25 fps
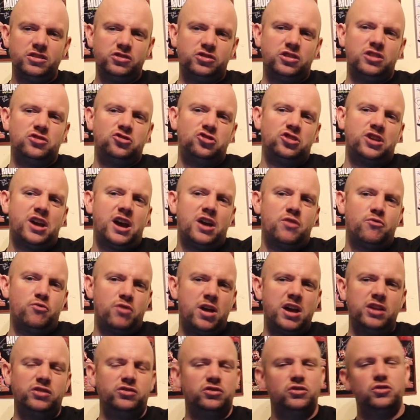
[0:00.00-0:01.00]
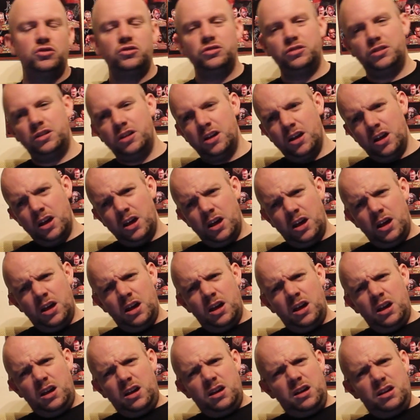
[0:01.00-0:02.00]
and said she can't wrestle and
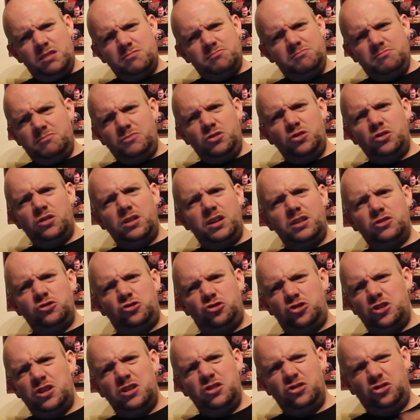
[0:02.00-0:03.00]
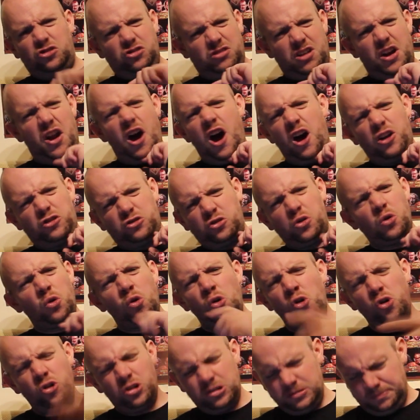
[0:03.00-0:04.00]
she's an
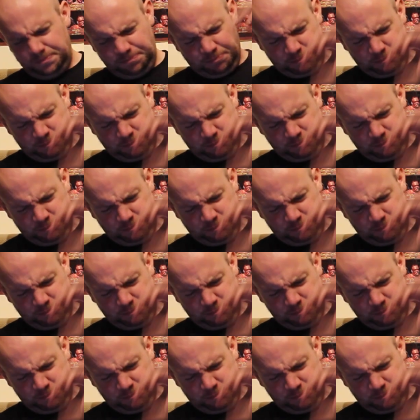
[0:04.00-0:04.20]
arsehole and